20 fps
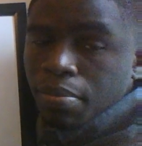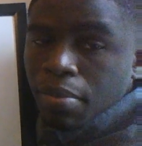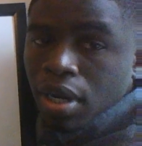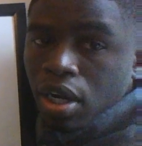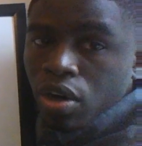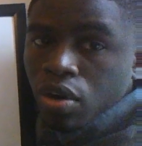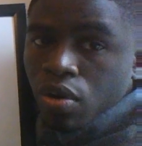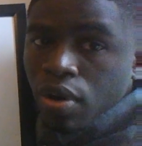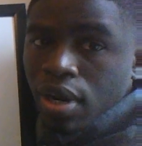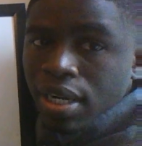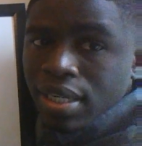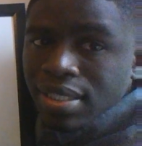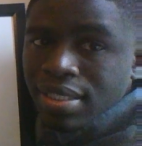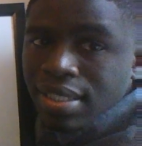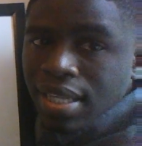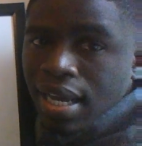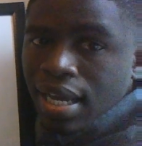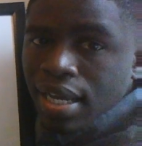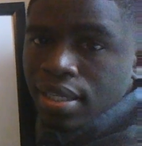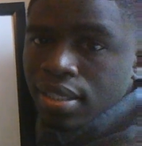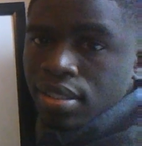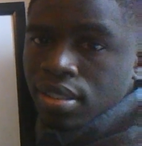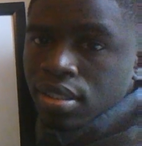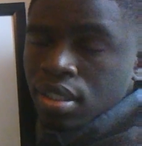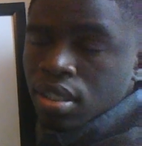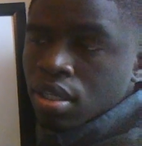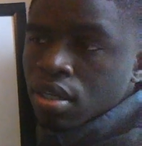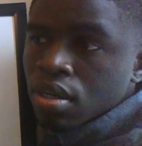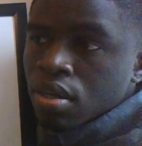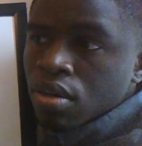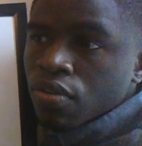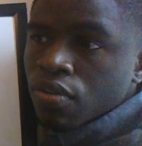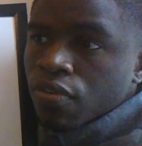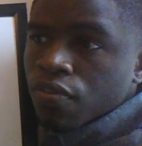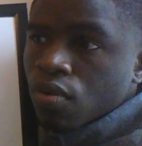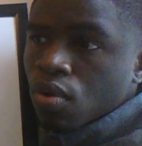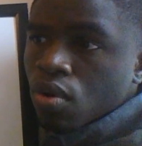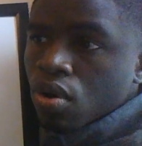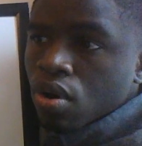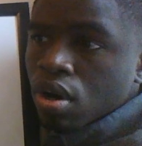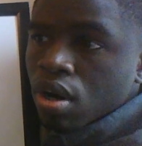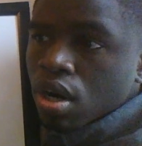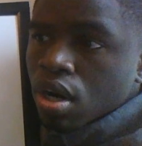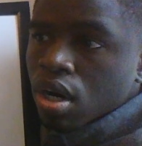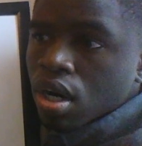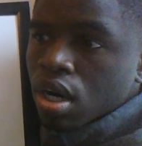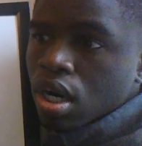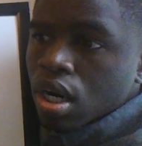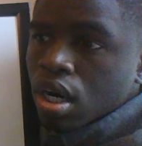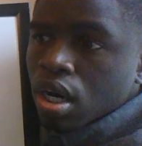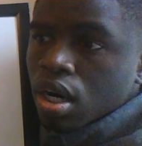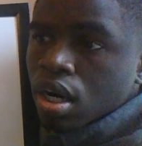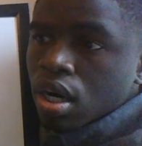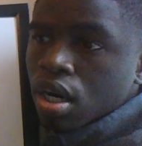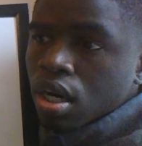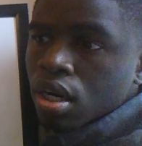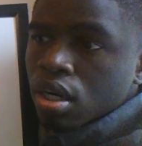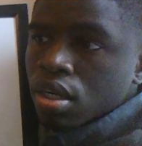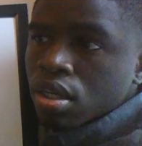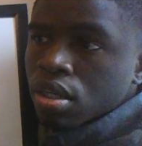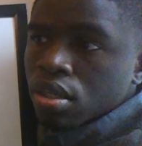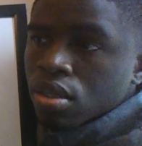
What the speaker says: my credit status for